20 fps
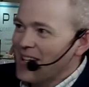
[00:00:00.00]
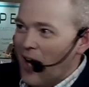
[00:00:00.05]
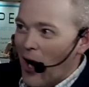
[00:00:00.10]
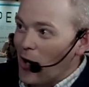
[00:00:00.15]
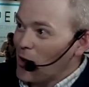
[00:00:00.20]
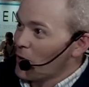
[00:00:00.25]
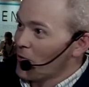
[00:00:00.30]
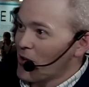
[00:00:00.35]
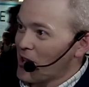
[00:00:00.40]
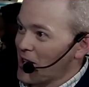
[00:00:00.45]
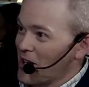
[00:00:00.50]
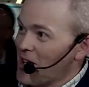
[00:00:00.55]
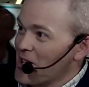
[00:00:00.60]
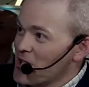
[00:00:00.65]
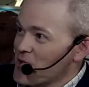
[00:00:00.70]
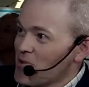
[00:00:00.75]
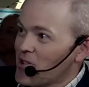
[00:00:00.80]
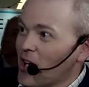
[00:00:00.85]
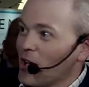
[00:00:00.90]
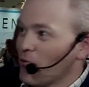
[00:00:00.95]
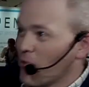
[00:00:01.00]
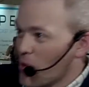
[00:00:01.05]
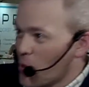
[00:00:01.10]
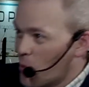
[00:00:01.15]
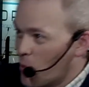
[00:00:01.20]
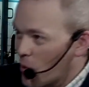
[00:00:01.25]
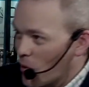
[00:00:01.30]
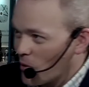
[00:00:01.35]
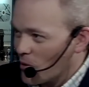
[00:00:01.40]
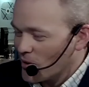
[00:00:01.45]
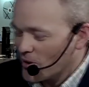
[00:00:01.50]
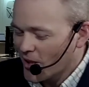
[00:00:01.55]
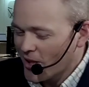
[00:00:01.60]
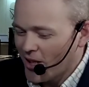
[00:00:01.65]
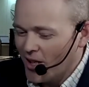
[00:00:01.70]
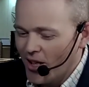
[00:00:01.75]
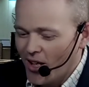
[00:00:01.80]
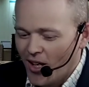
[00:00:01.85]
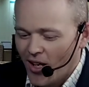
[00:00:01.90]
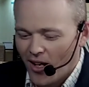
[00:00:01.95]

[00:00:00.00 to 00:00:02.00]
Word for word: all over the country yeah. and all over the world. Yep.